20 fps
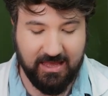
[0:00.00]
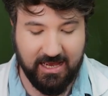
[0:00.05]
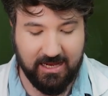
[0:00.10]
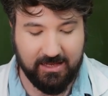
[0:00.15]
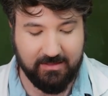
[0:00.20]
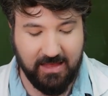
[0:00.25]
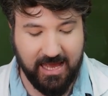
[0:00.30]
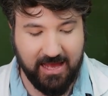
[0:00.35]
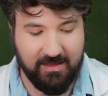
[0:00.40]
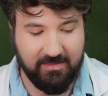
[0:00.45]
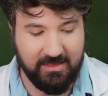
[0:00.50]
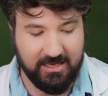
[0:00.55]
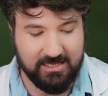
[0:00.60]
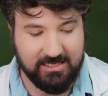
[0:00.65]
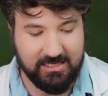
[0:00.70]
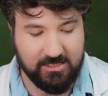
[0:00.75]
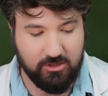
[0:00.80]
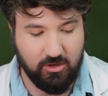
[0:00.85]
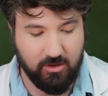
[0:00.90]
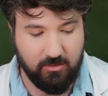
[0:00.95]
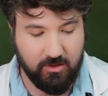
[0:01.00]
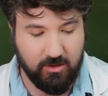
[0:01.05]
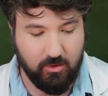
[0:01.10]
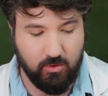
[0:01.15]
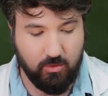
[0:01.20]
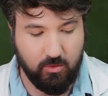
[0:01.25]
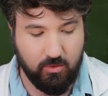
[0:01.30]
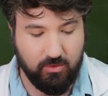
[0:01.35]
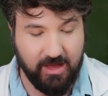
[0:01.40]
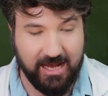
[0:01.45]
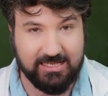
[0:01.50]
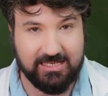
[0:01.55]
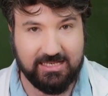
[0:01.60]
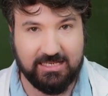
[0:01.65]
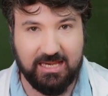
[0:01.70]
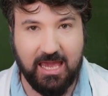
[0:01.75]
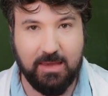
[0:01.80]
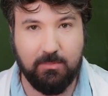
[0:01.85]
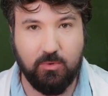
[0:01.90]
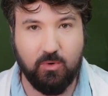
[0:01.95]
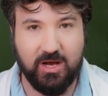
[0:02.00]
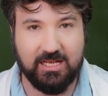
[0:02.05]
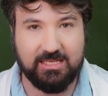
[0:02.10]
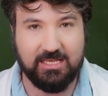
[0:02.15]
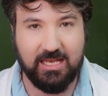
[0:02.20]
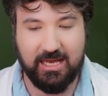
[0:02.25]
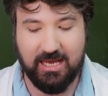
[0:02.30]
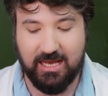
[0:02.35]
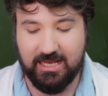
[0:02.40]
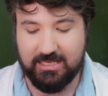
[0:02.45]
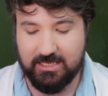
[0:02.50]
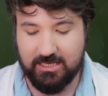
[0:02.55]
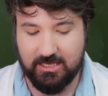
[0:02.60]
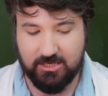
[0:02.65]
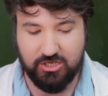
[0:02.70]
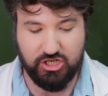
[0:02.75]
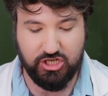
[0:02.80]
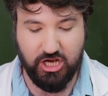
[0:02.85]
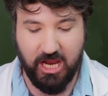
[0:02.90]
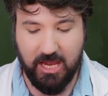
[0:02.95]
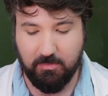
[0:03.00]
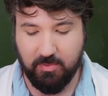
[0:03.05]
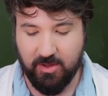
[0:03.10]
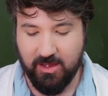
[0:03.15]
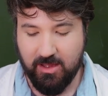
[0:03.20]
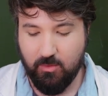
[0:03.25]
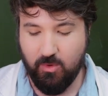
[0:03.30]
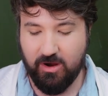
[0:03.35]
that, that this is not all that stable as a, as a shape,